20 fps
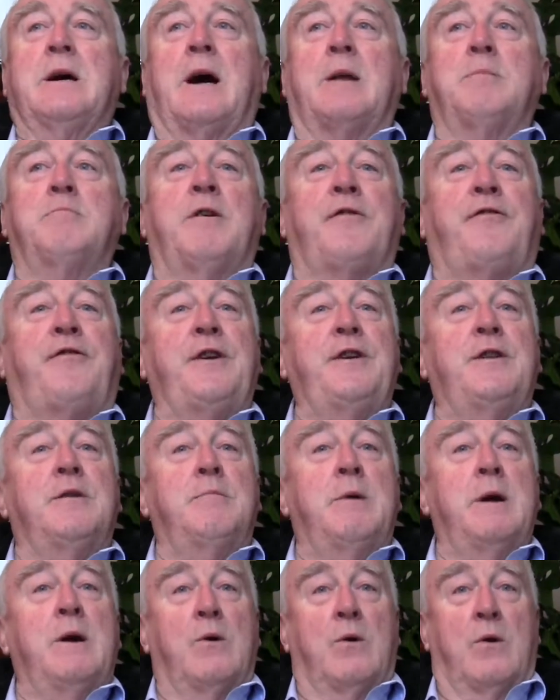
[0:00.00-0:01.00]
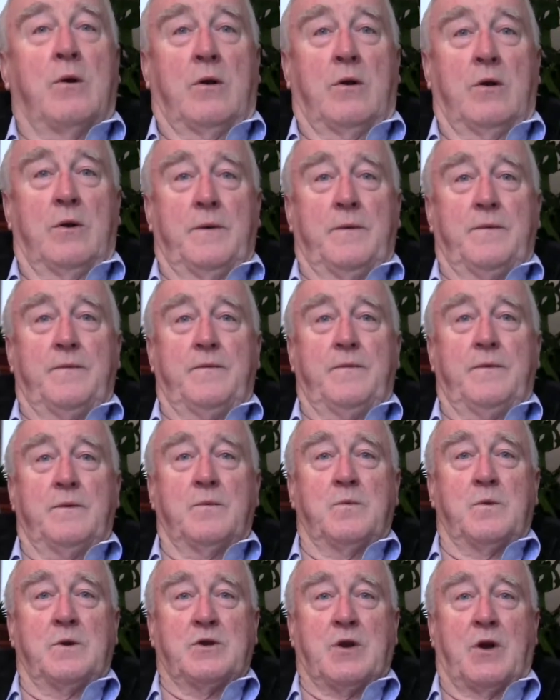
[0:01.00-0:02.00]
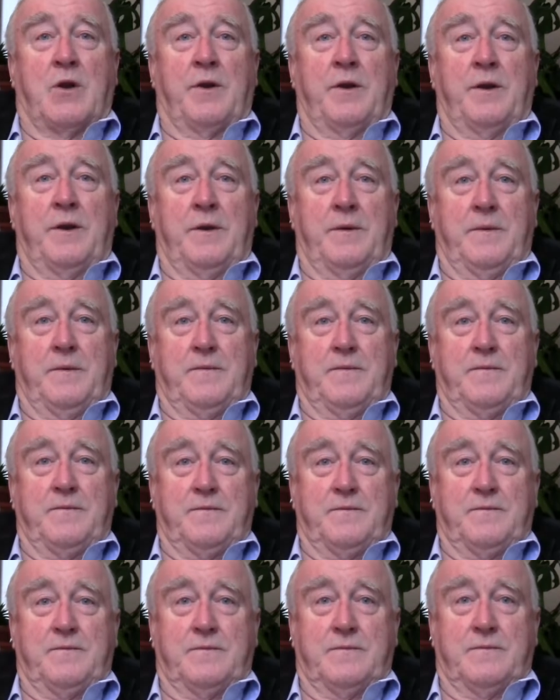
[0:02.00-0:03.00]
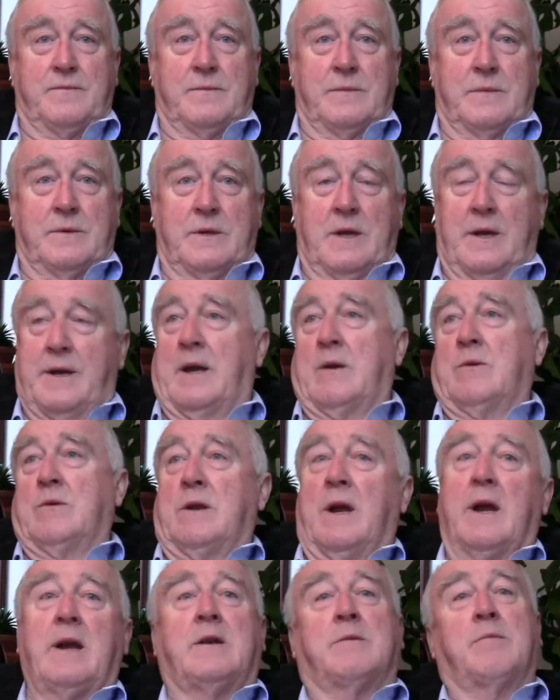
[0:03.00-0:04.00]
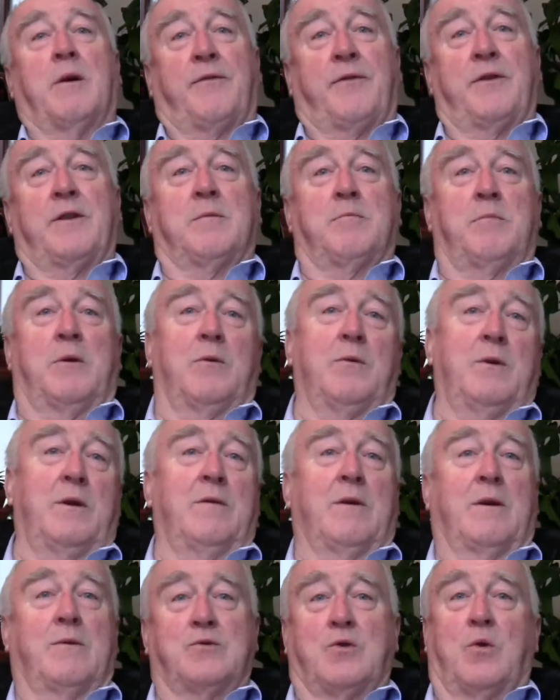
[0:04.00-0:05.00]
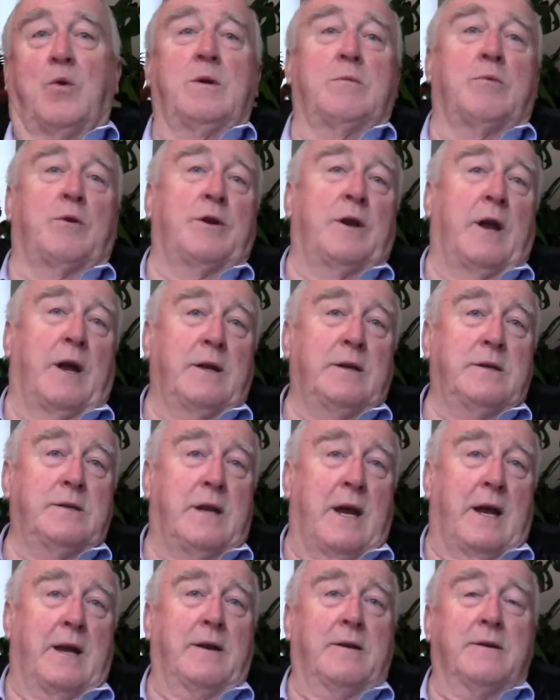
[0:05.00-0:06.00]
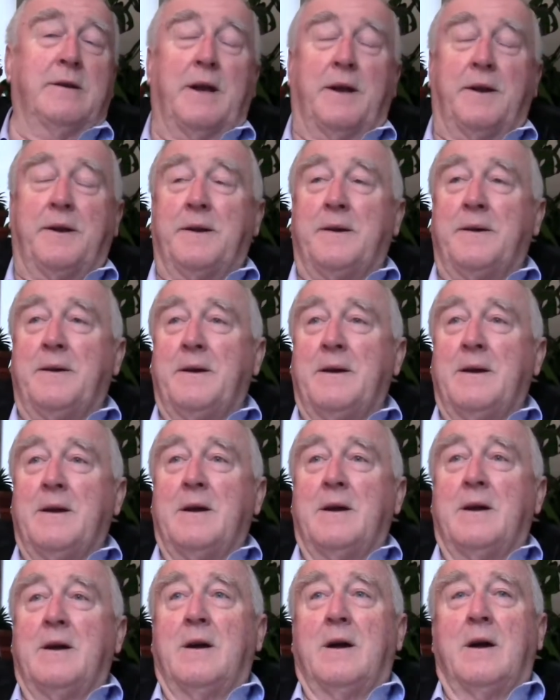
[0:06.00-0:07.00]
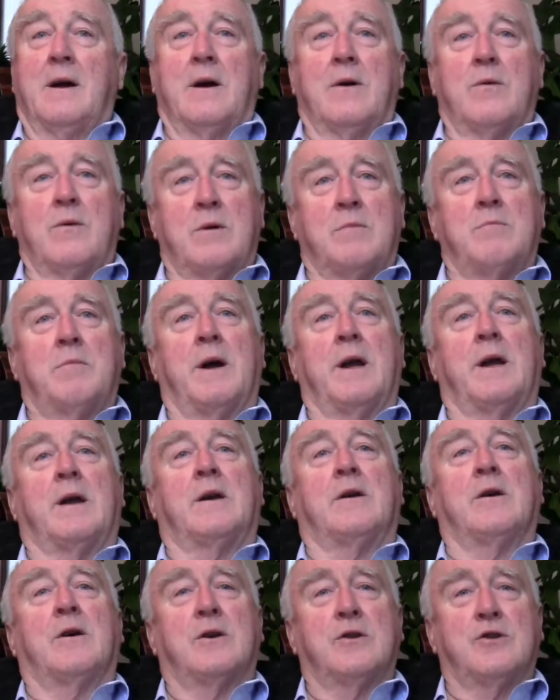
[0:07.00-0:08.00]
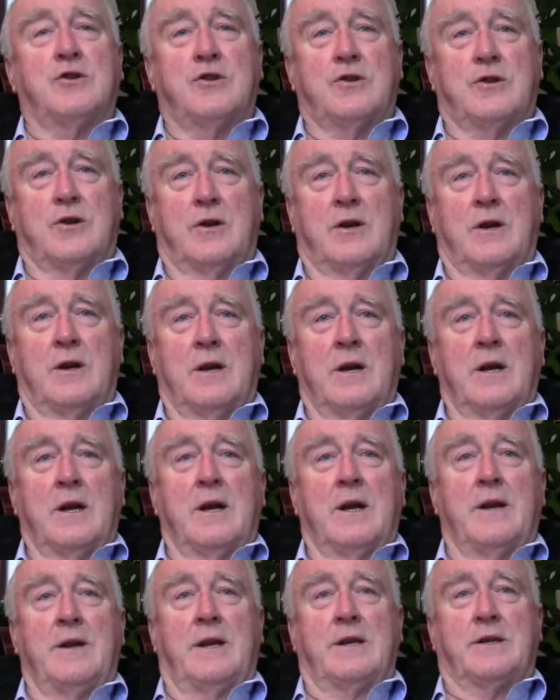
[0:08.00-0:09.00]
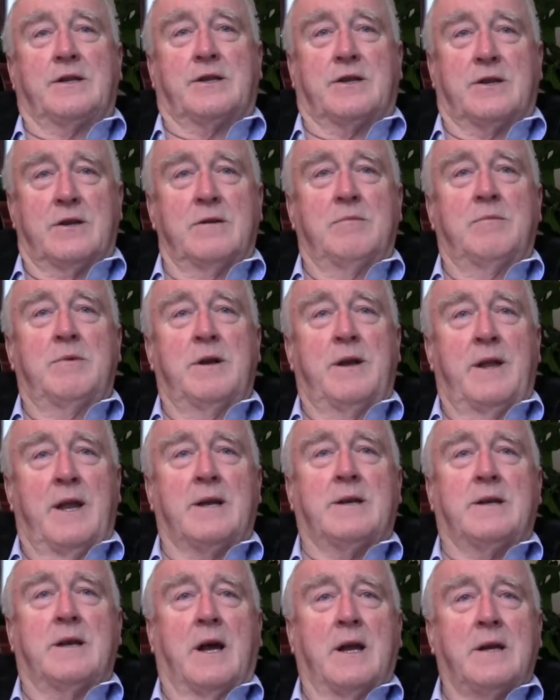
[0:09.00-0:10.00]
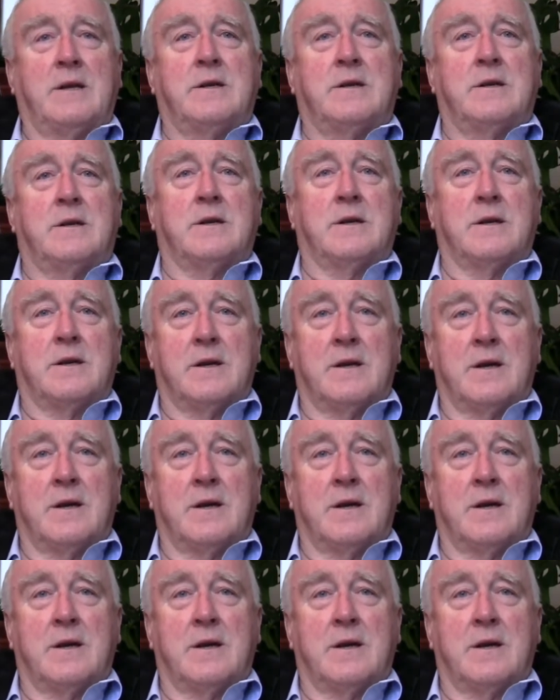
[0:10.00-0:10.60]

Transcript: And Muffin the Mule was on. And I liked Muffin the Mule, I was only about nine, ten, didn't it? Well, my gosh, in his sermon that night,